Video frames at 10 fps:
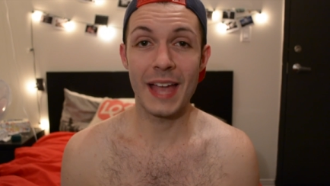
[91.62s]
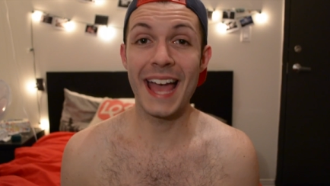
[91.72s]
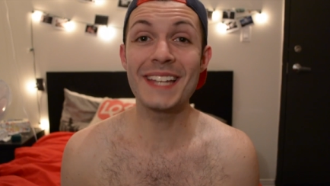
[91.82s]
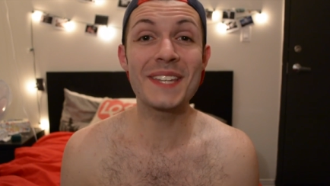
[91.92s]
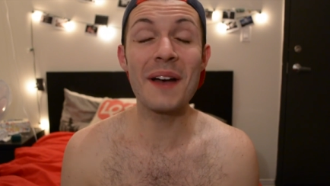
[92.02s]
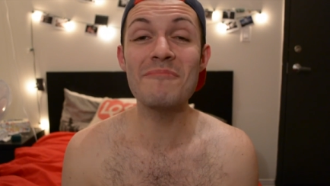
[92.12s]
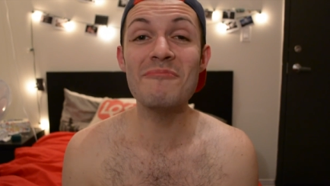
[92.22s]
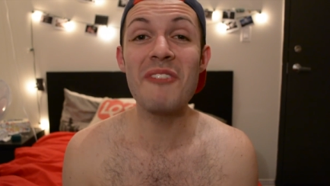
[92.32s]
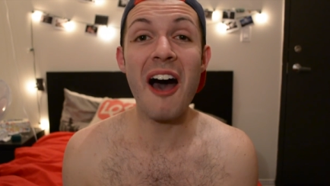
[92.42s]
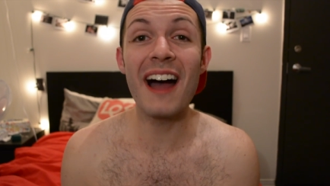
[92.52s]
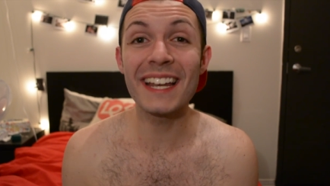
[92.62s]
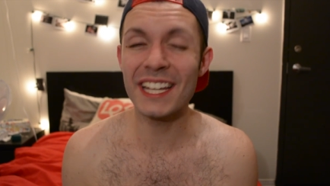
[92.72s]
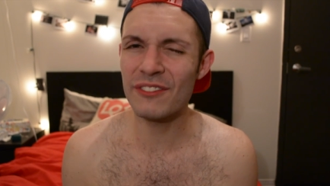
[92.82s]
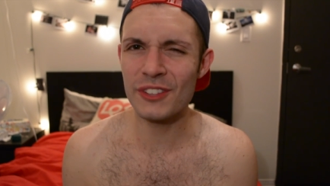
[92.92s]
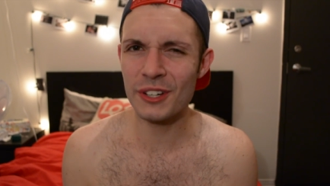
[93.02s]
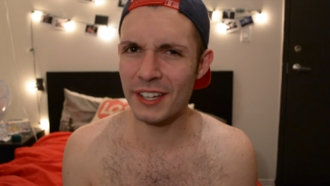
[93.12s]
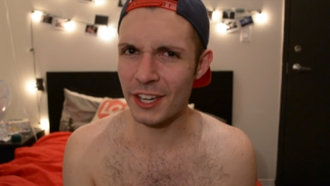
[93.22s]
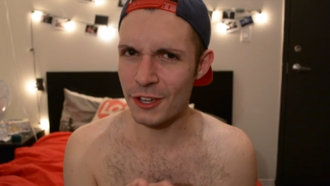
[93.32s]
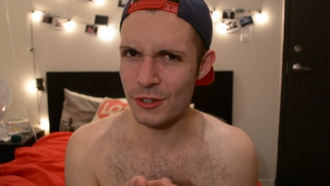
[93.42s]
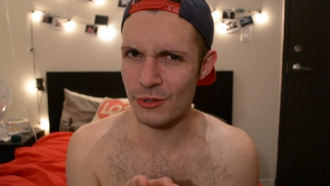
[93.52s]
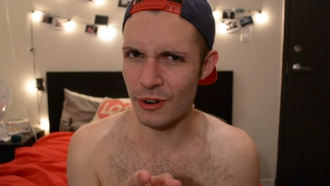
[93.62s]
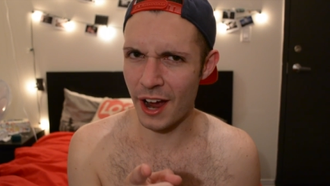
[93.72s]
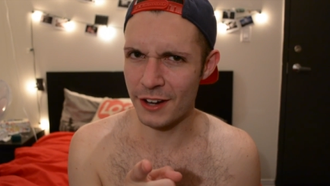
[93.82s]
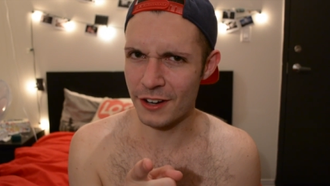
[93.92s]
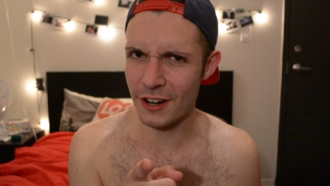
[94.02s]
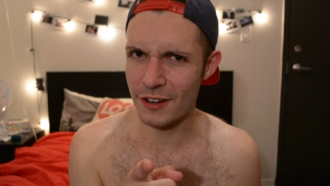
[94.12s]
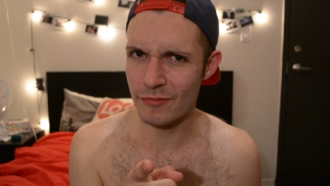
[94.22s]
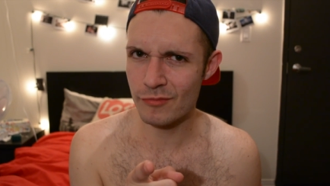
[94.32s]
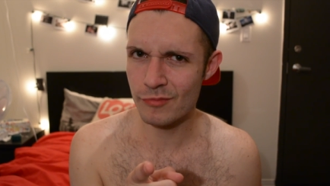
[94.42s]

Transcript: And I'm not even looking at you, Grindr.